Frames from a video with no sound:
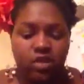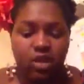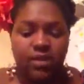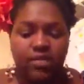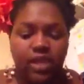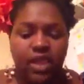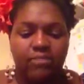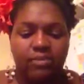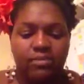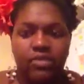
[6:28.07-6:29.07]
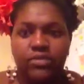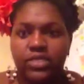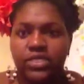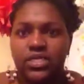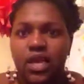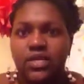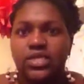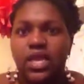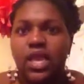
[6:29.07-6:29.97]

talk about that I implemented with these socks